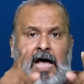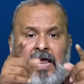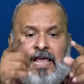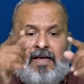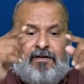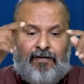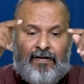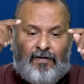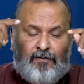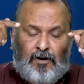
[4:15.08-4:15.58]

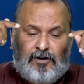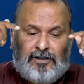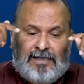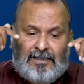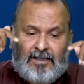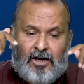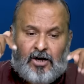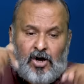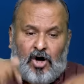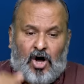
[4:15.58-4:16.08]
If it was
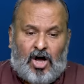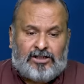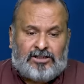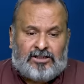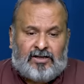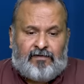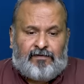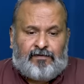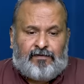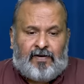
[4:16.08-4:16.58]
at the
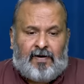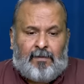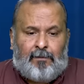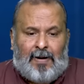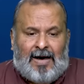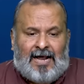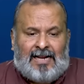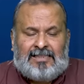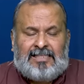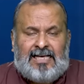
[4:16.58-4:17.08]
cost of
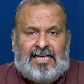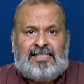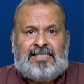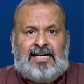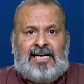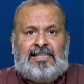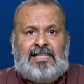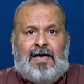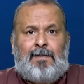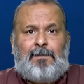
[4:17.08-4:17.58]
Bharatiya
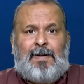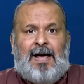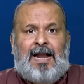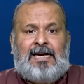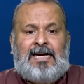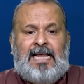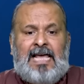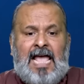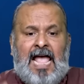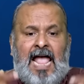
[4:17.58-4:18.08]
Janata
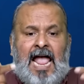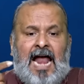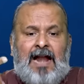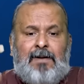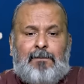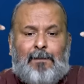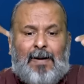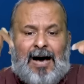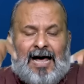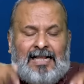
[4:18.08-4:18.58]
Party
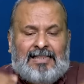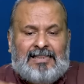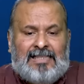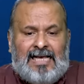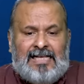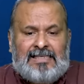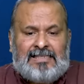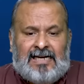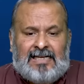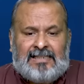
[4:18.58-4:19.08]
and
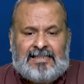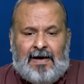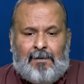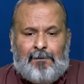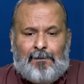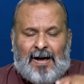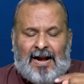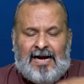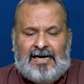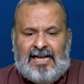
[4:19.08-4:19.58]
Bharatiya
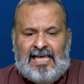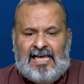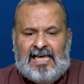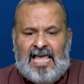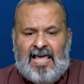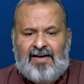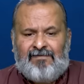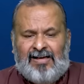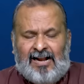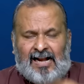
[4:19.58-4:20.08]
Janata Party
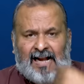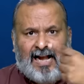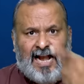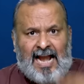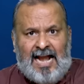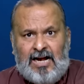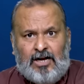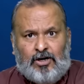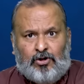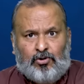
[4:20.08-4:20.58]
gave a
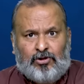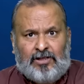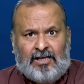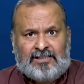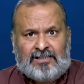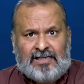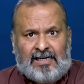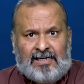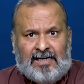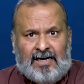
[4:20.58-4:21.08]
rent to the
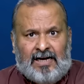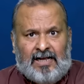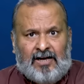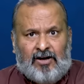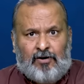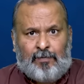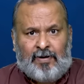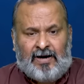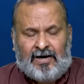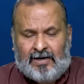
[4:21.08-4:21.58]
central
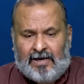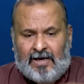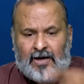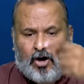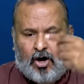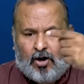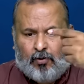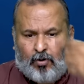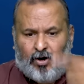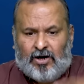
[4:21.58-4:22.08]
government
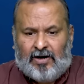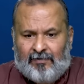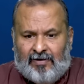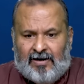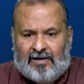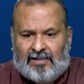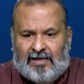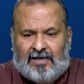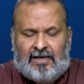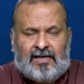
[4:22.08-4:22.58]
or
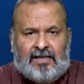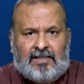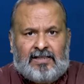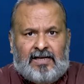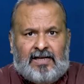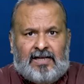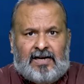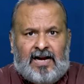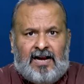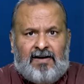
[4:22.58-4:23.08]
whatever,
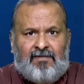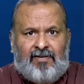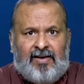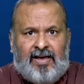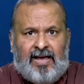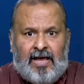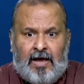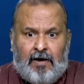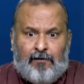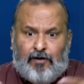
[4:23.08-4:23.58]
the
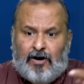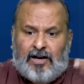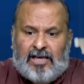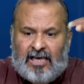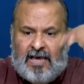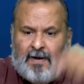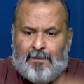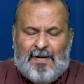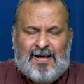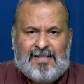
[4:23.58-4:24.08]
railway, for
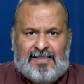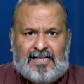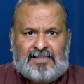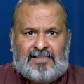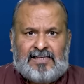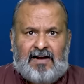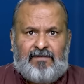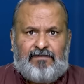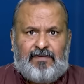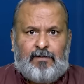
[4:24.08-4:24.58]
keeping that
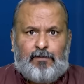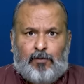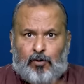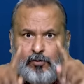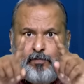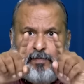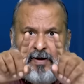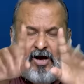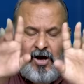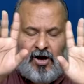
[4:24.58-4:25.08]
selfie
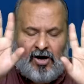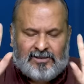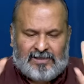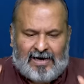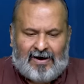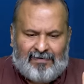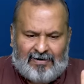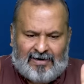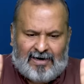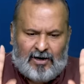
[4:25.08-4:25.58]
booth. Because
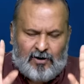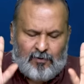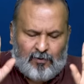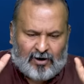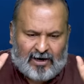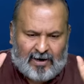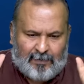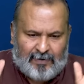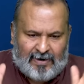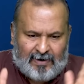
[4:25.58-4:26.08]
I will tell you
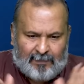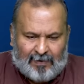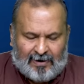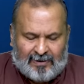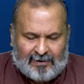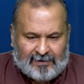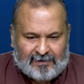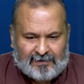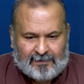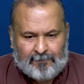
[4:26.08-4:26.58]
what I mean by
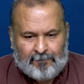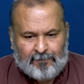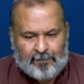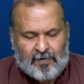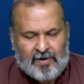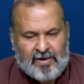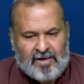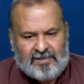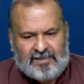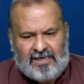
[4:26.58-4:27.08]
this.
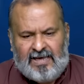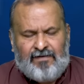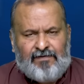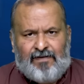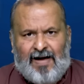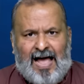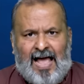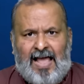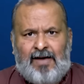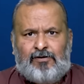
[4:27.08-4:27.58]
See, if
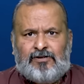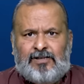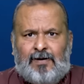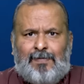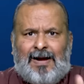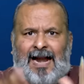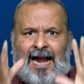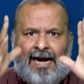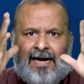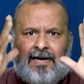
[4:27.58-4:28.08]
I was a
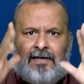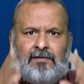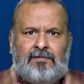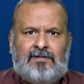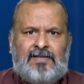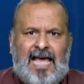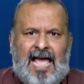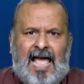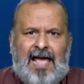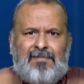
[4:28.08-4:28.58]
brand,
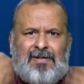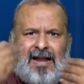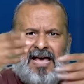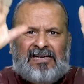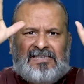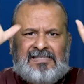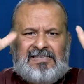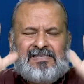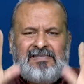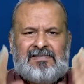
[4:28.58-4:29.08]
say I am
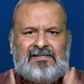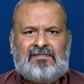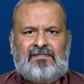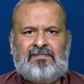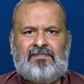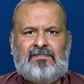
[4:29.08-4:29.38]
Lux